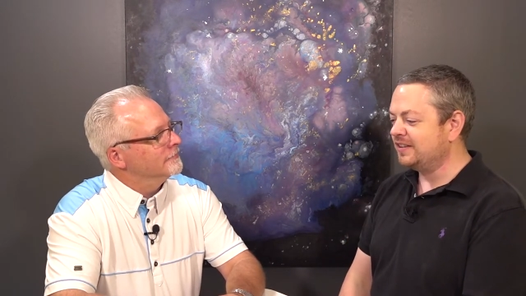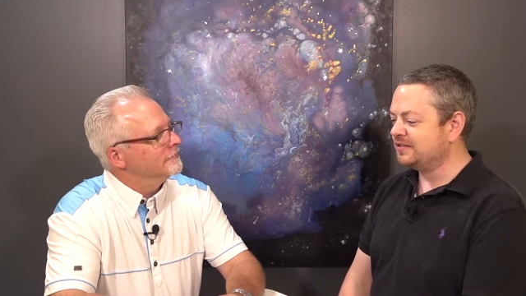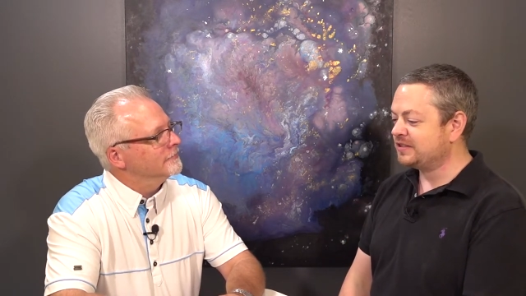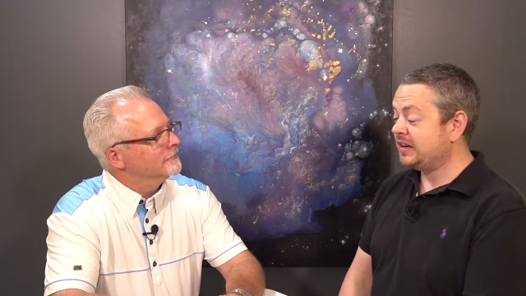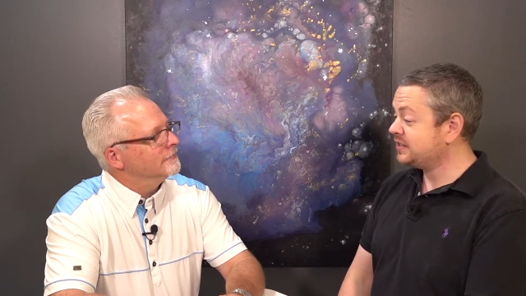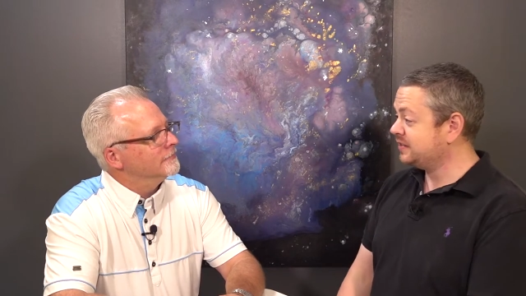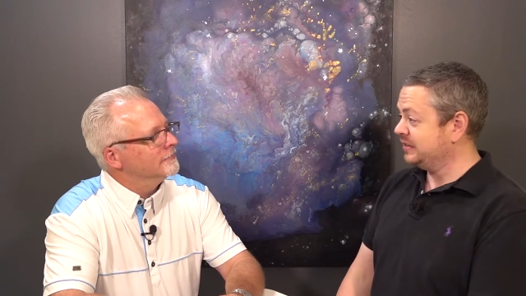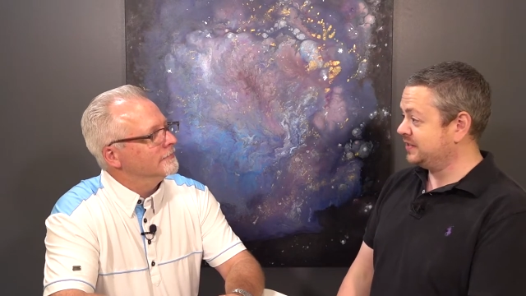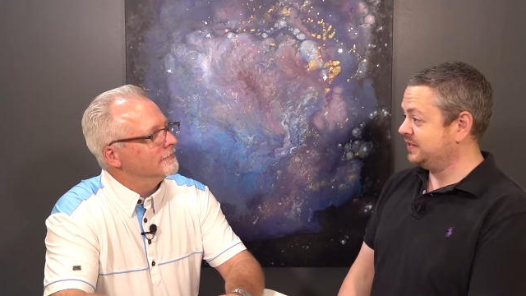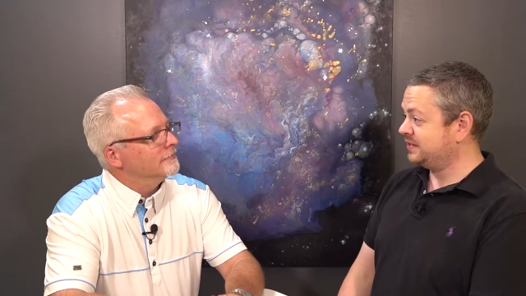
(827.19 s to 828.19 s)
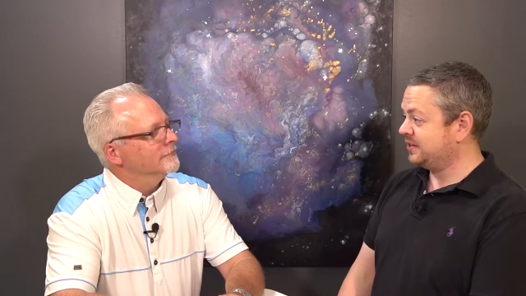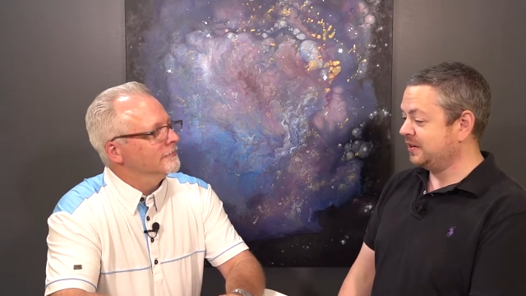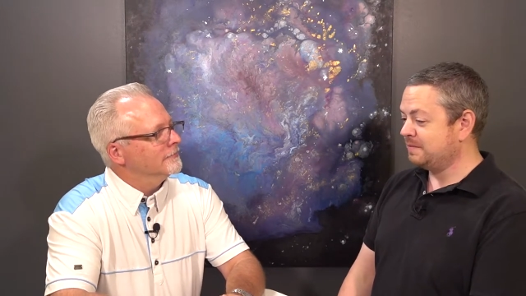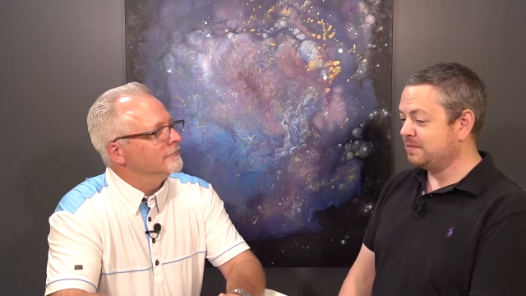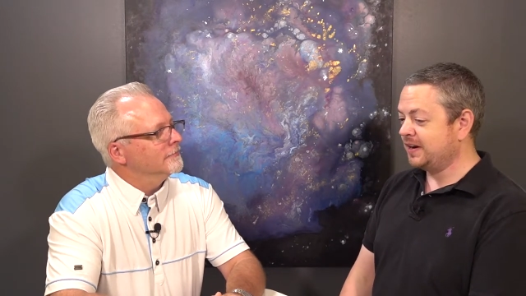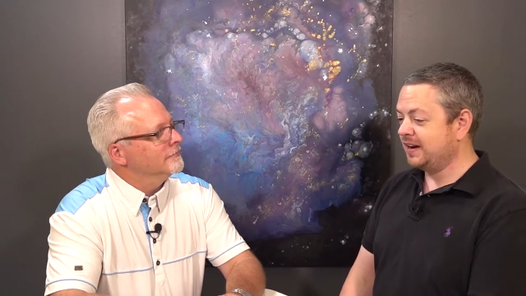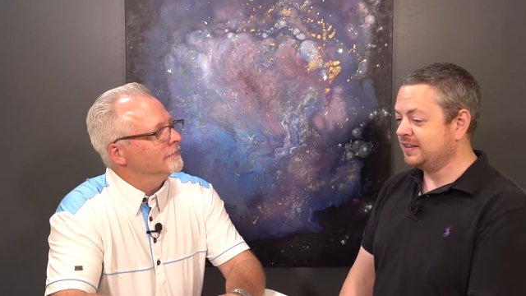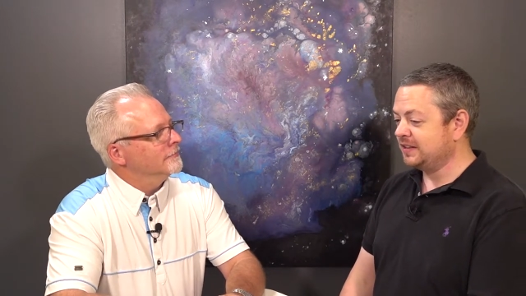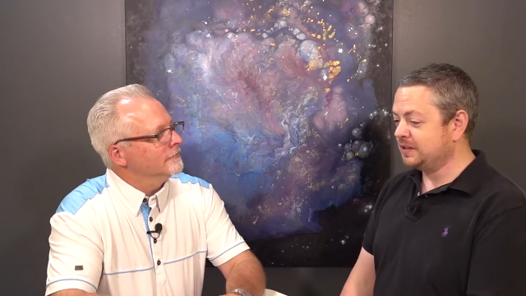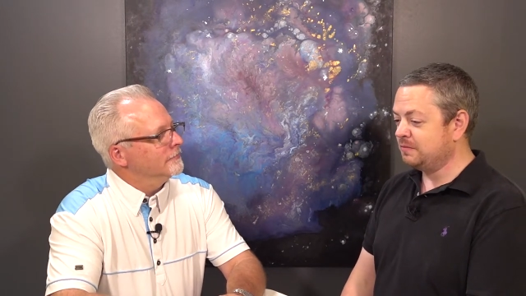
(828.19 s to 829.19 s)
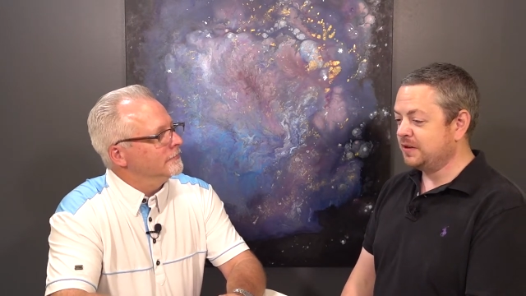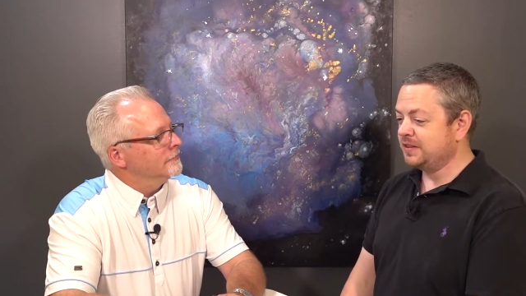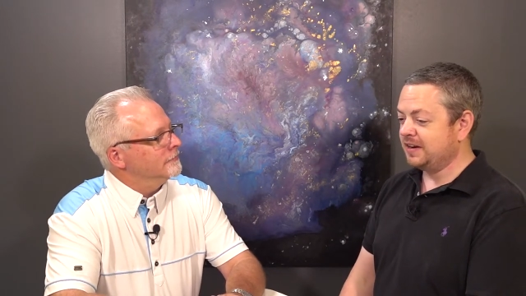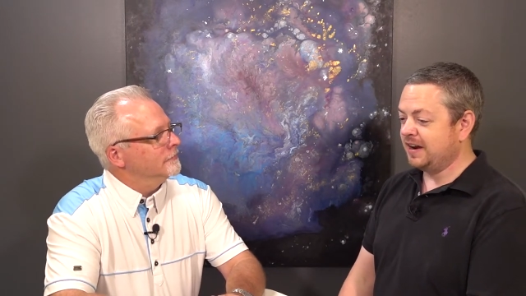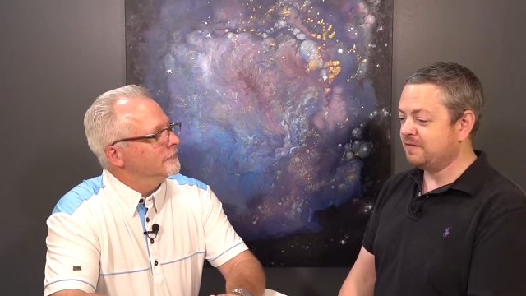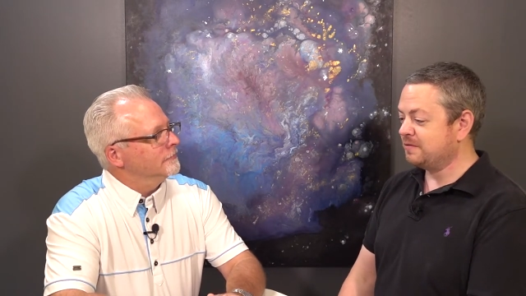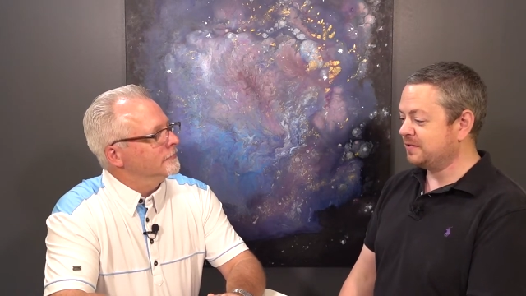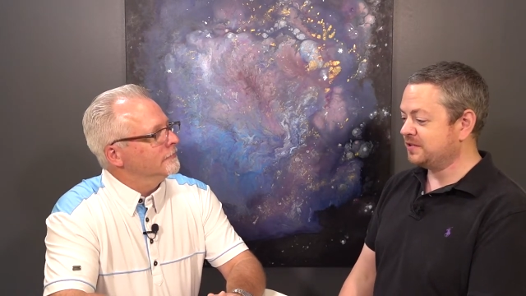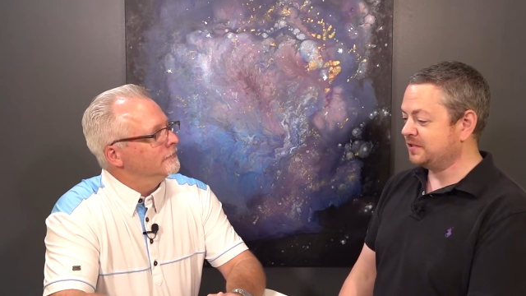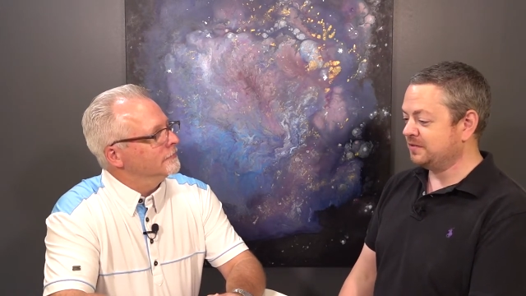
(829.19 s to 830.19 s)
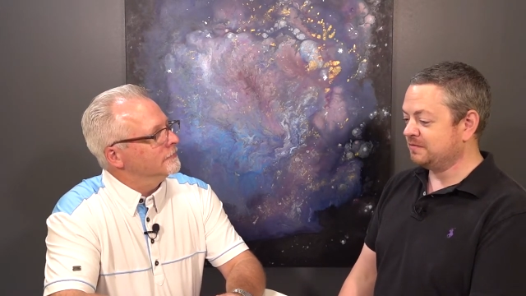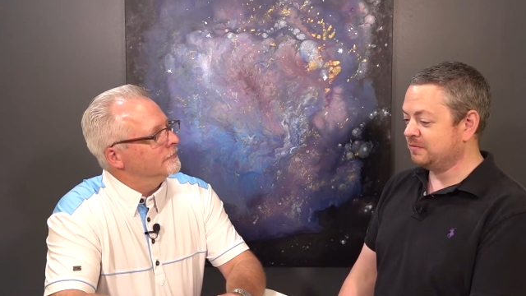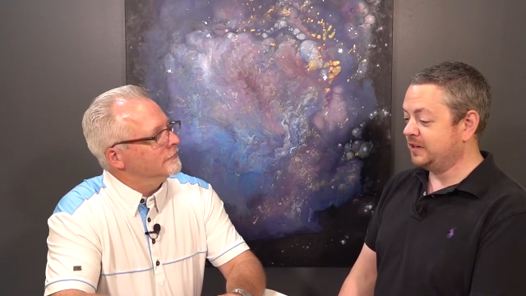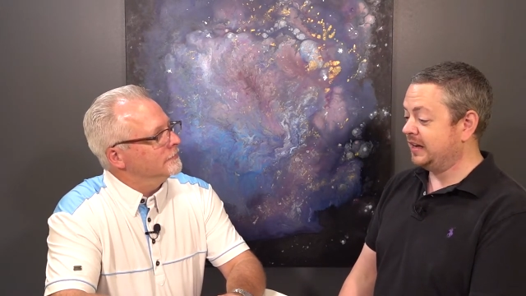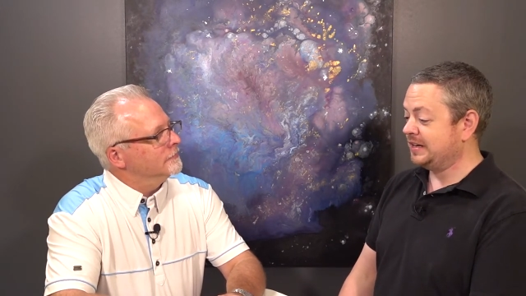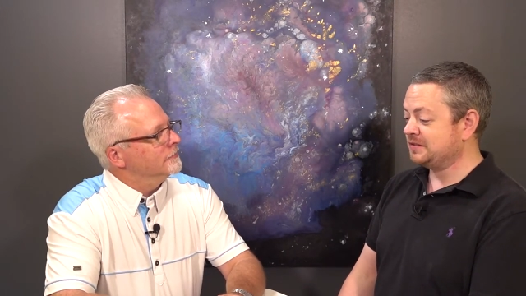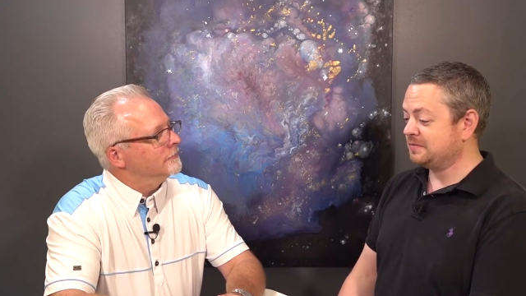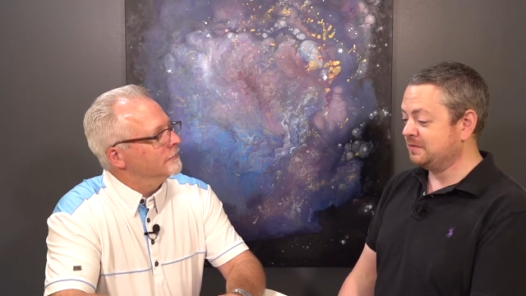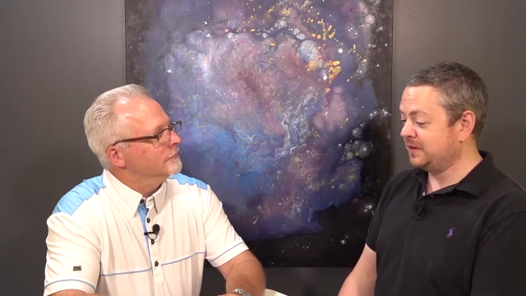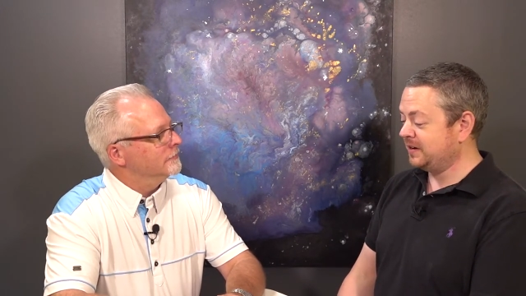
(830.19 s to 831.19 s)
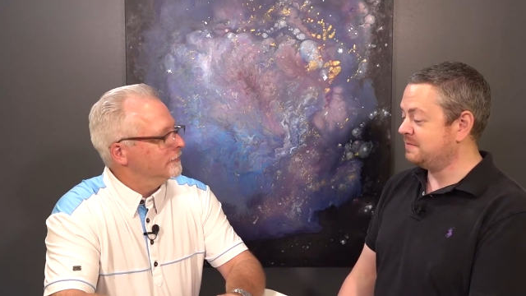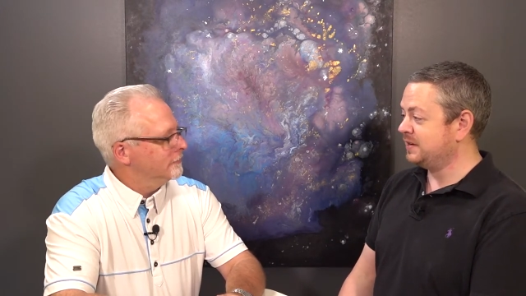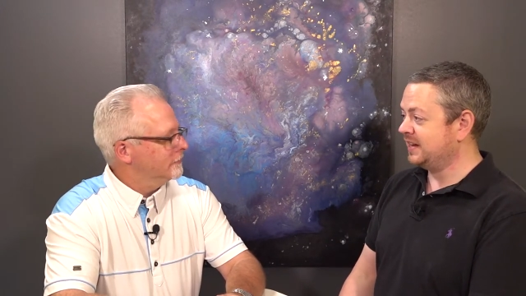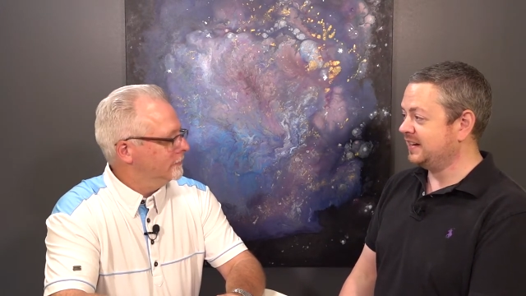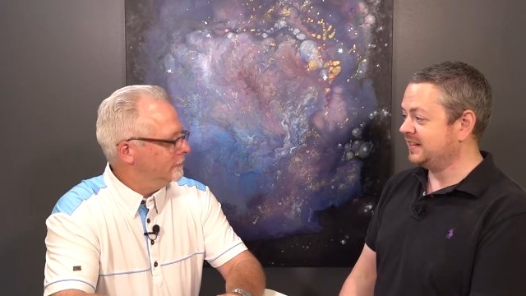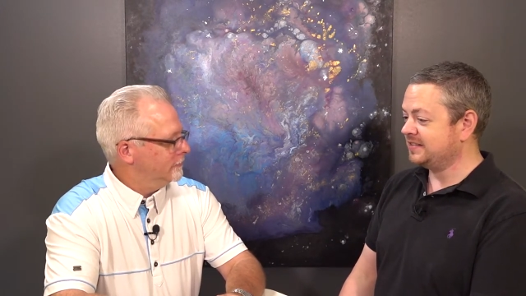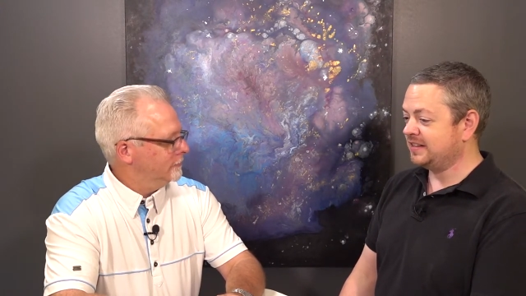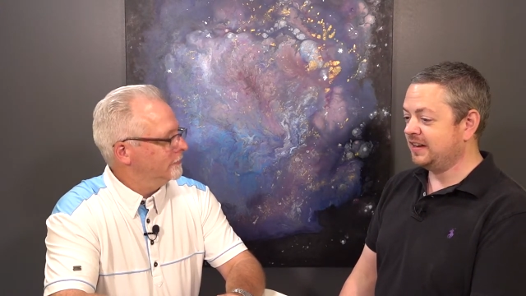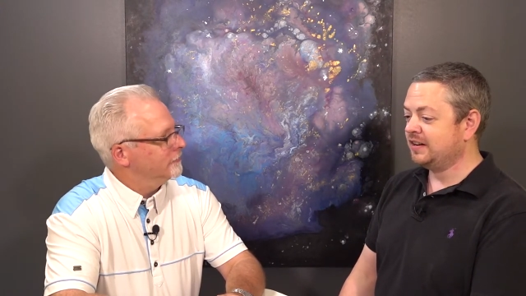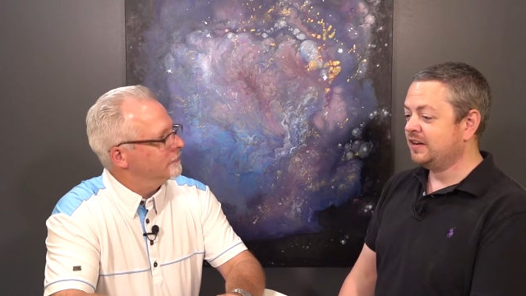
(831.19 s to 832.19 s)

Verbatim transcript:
Speaker 1: And there's lots of those in a startup, but I think the one that everyone should realize from the very beginning is that